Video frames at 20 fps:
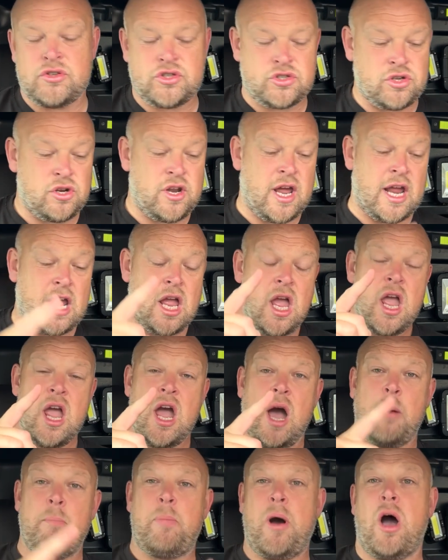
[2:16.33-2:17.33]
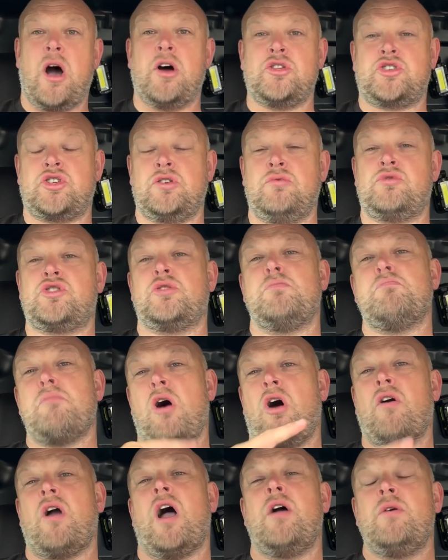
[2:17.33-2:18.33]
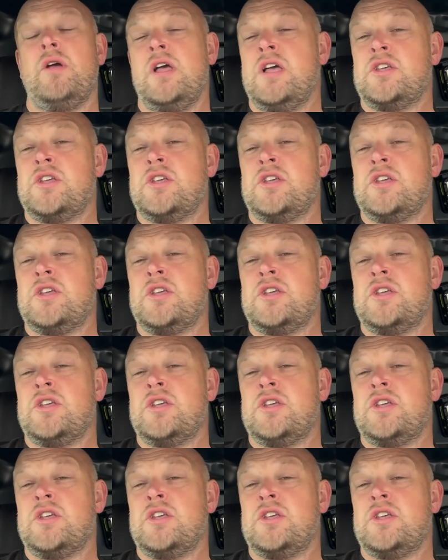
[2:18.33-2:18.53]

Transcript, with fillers: Sunday, and part two tomorrow.